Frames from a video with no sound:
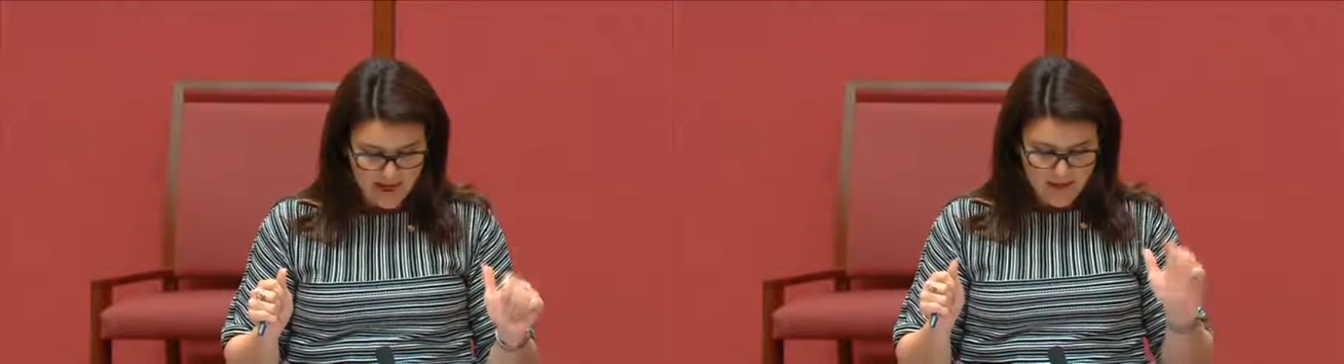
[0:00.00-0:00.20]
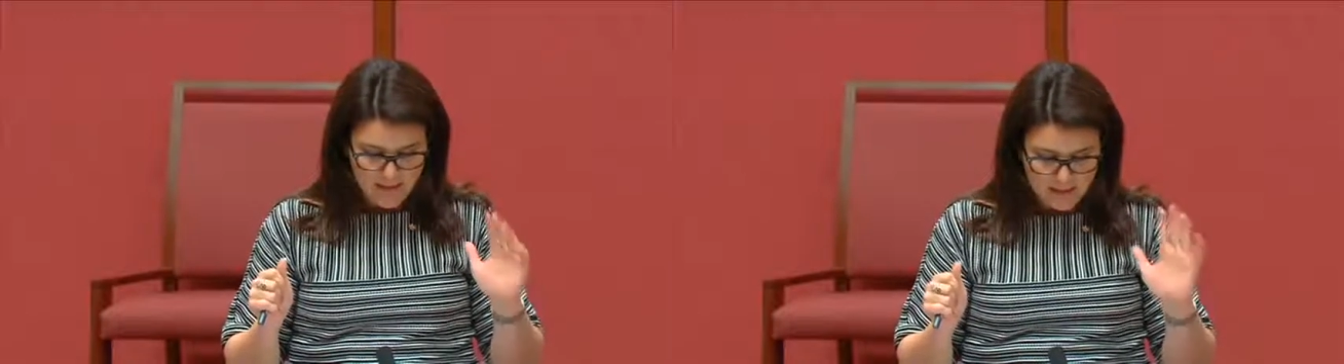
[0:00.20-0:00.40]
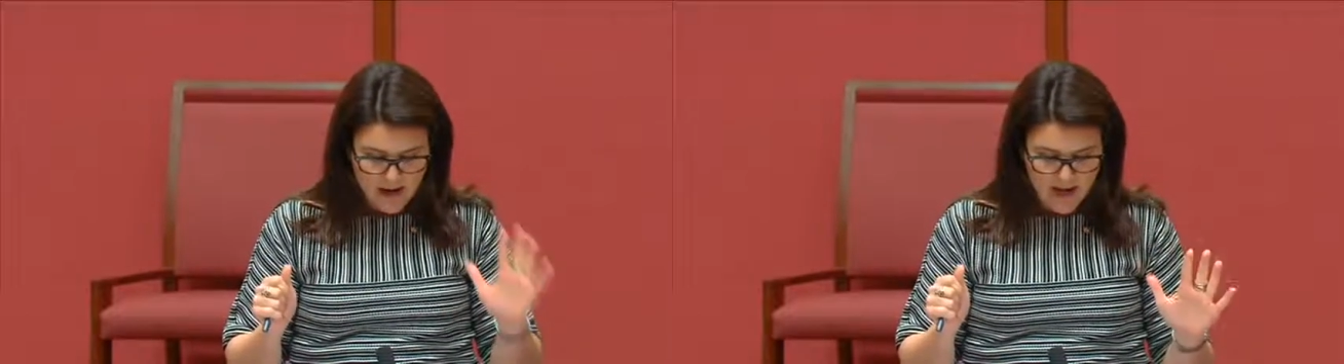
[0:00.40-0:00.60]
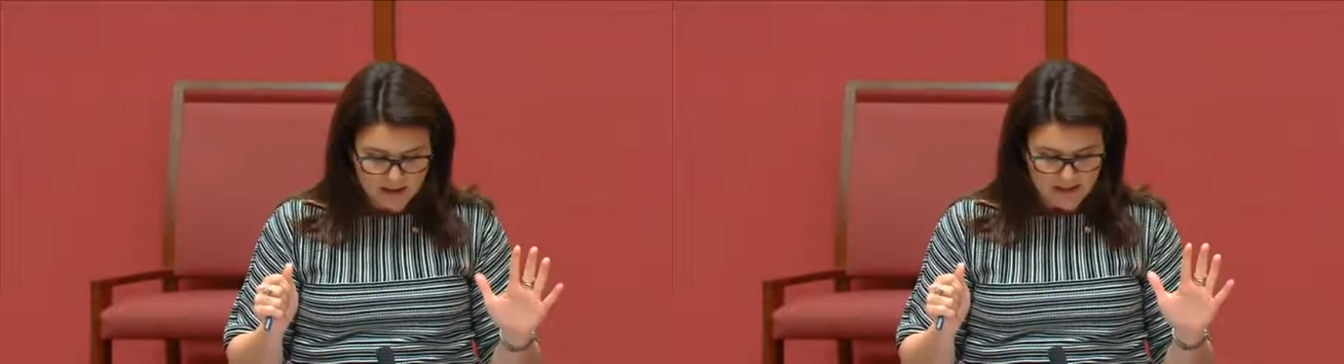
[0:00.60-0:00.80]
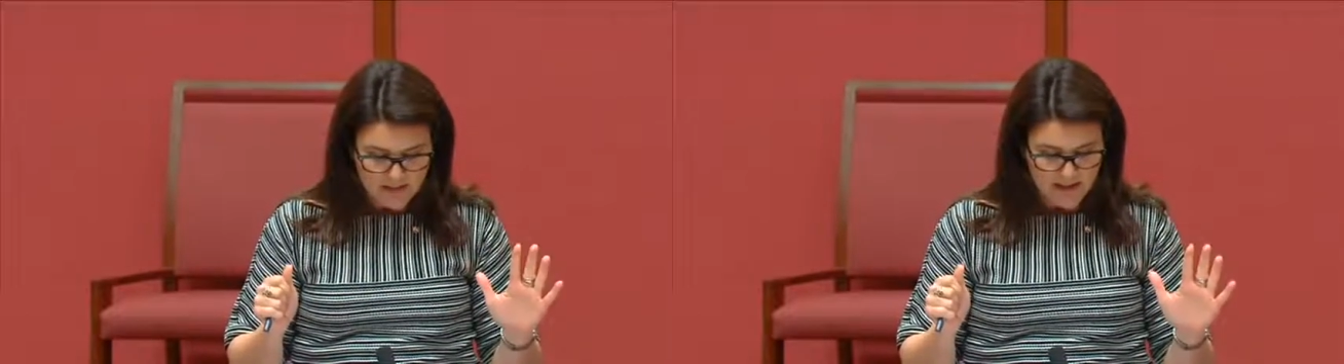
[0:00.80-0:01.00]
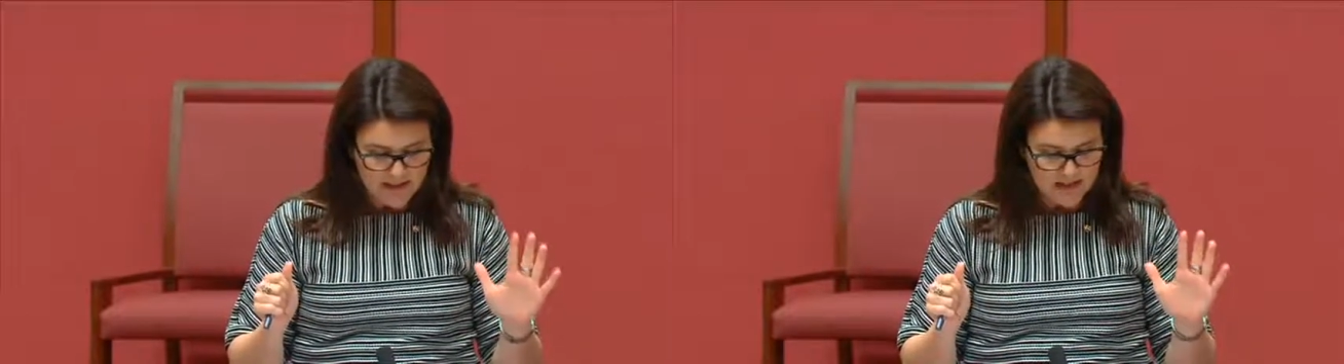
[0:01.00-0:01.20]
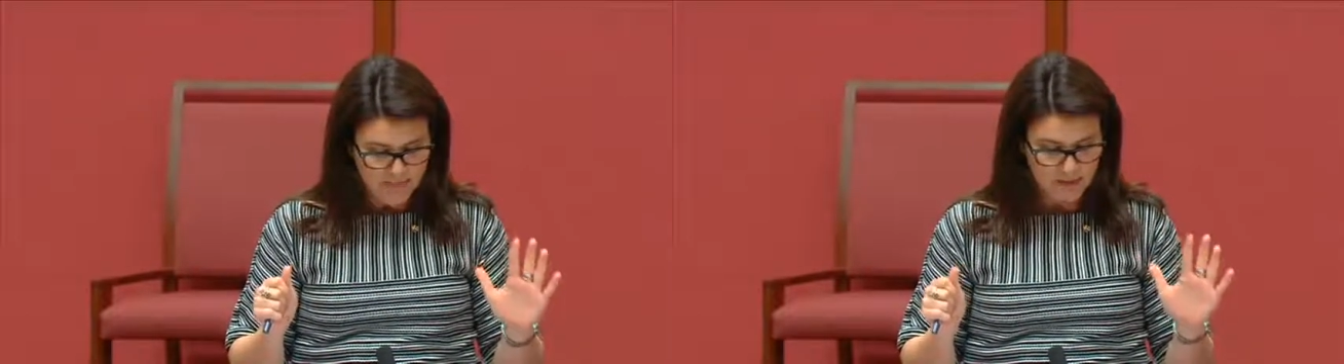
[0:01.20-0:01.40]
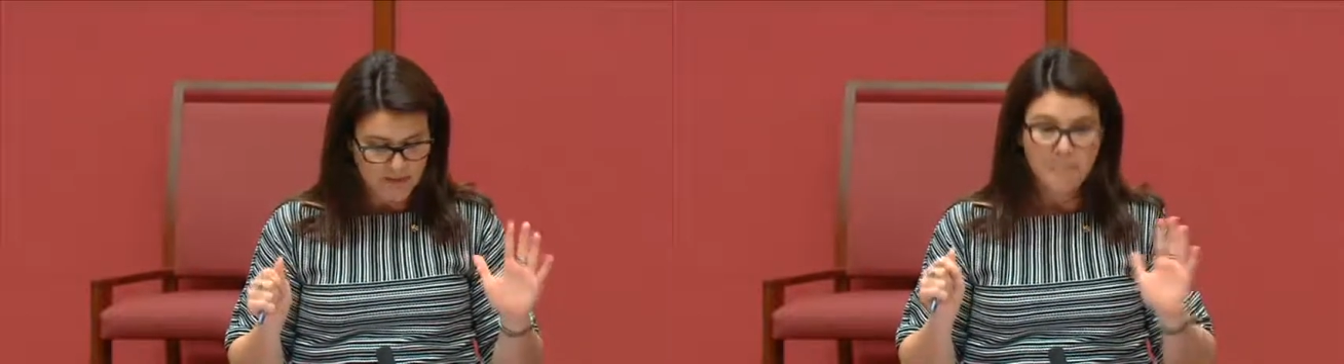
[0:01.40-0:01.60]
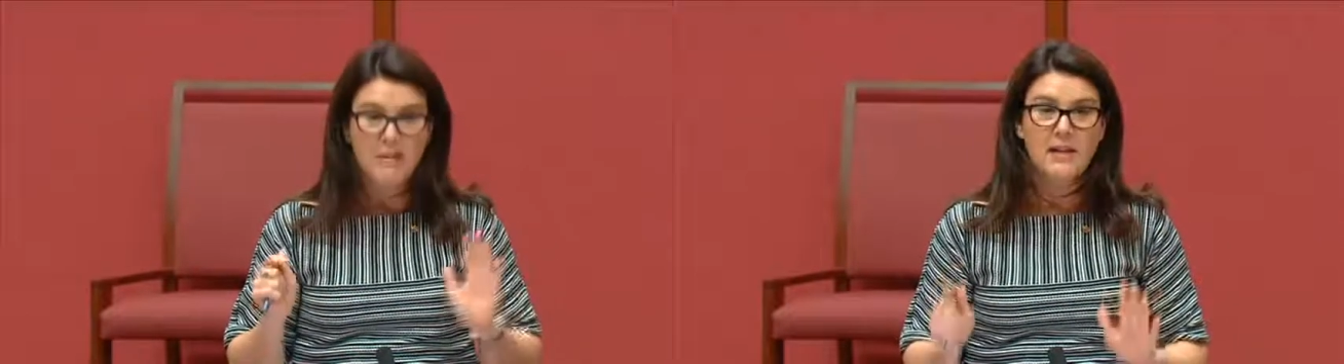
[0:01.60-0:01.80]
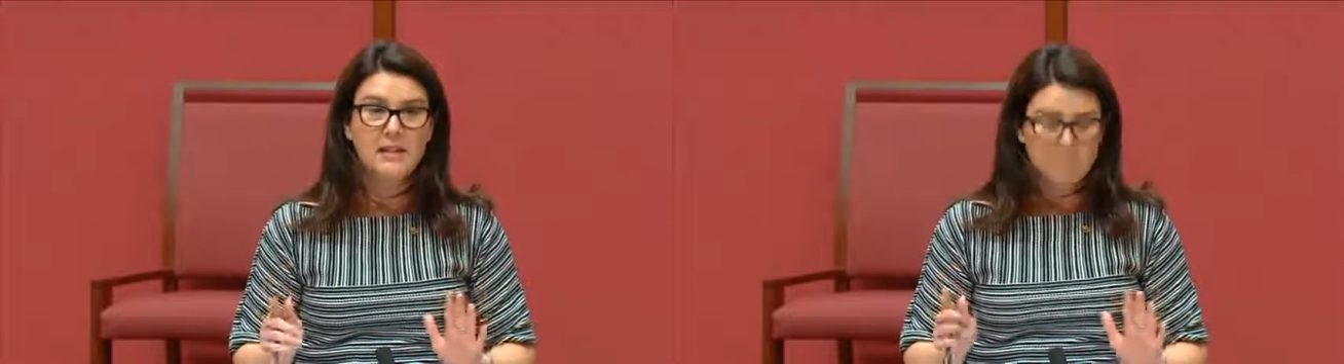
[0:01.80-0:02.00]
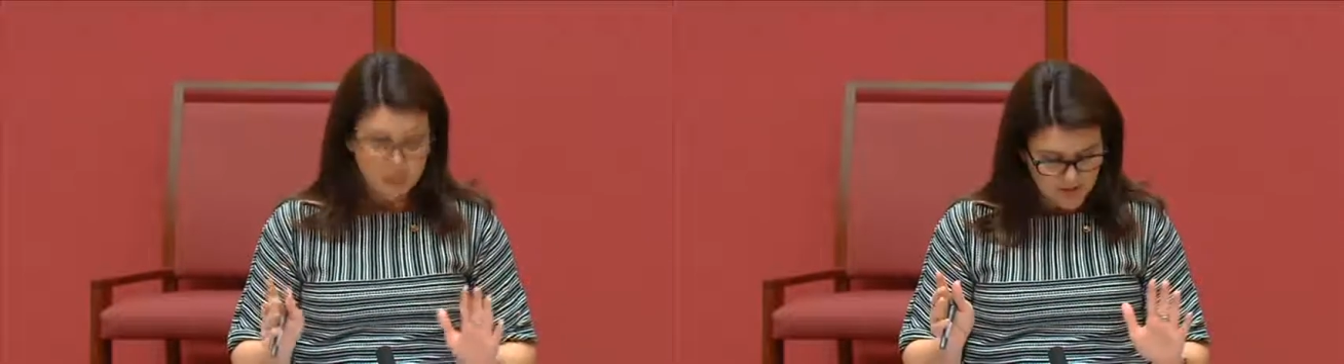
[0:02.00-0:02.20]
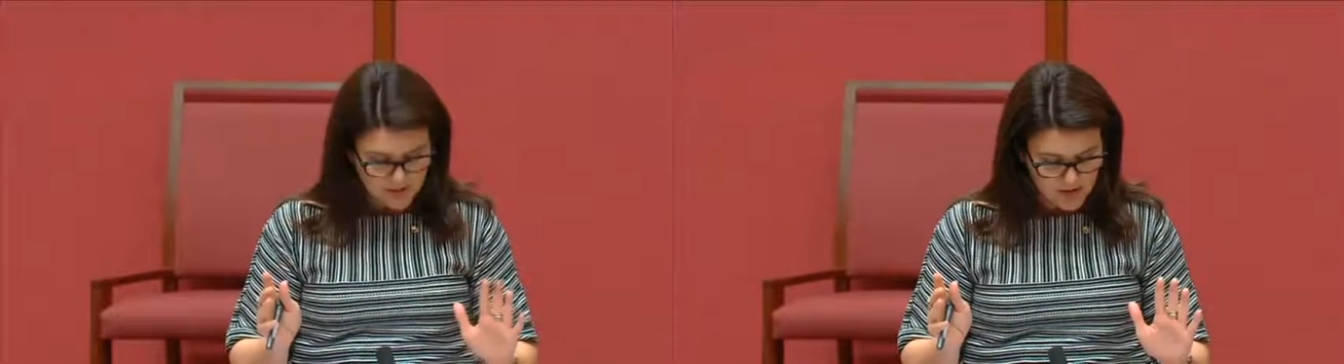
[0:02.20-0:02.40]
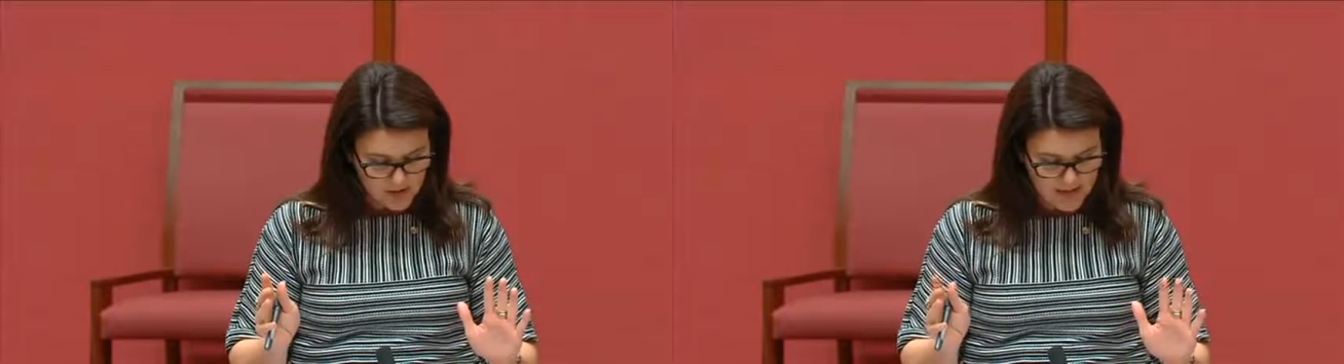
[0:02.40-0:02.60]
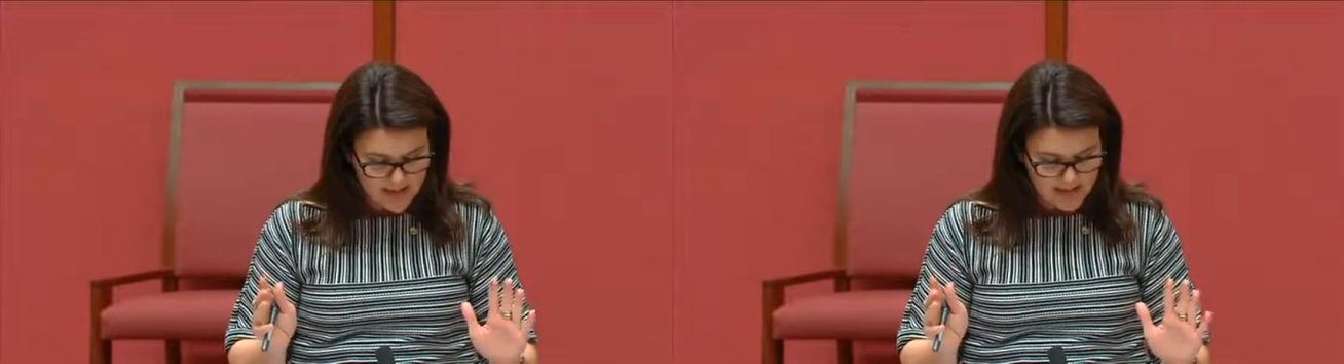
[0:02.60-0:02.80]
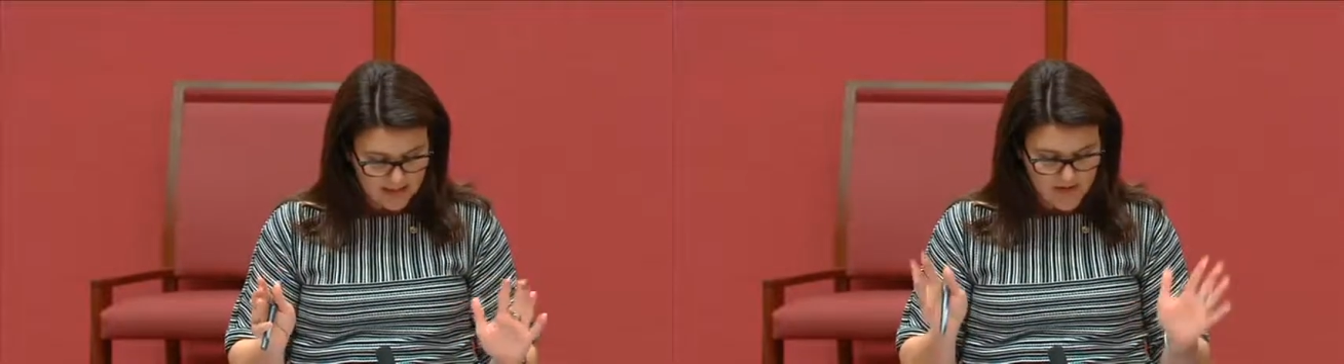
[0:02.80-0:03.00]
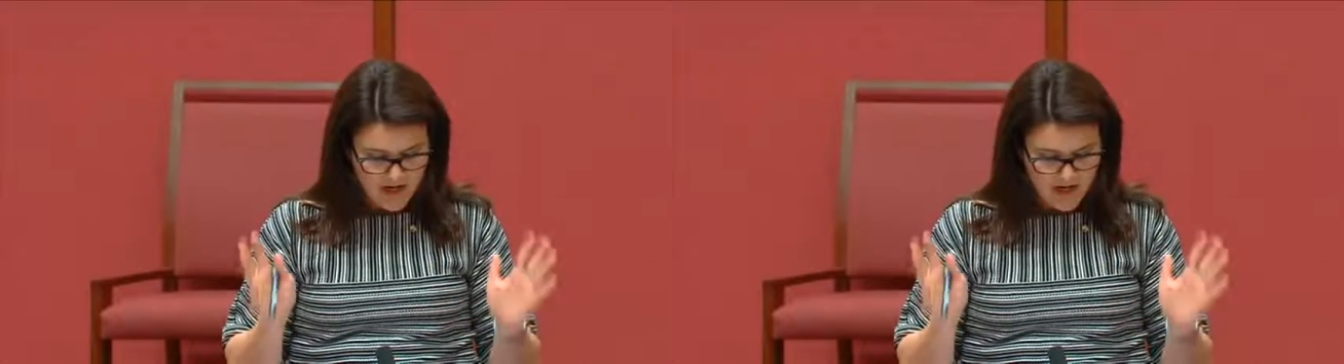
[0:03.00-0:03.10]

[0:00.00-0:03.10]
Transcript: And the pilots are being delivered by Master Builders Australia,